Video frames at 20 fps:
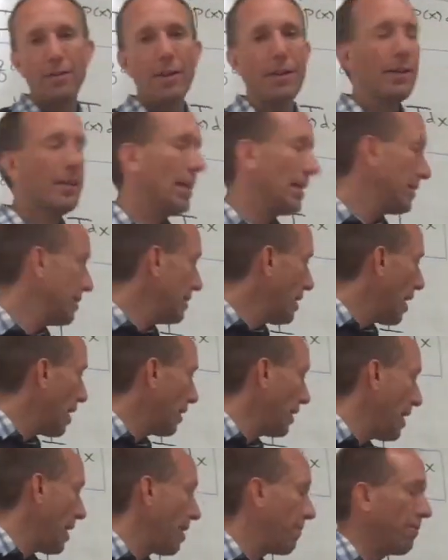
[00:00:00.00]
that does
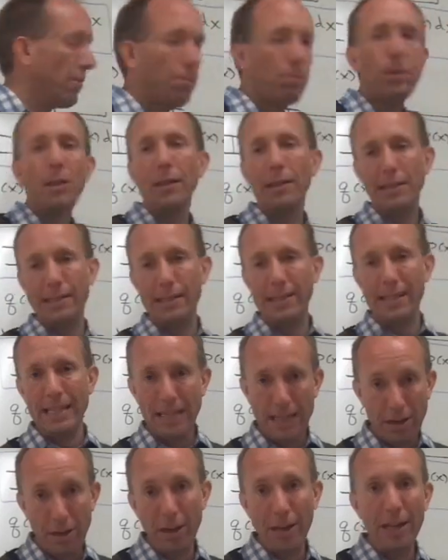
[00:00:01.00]
not have the plus
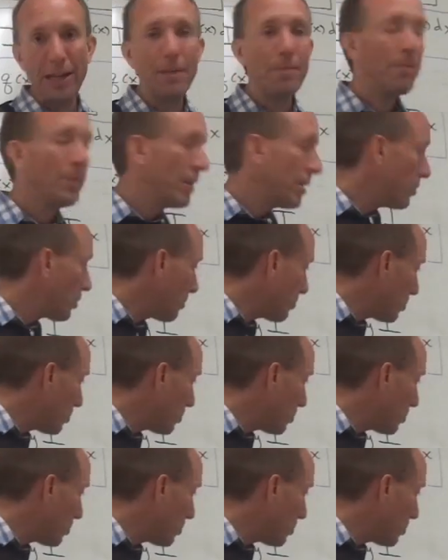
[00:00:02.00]
c on it. So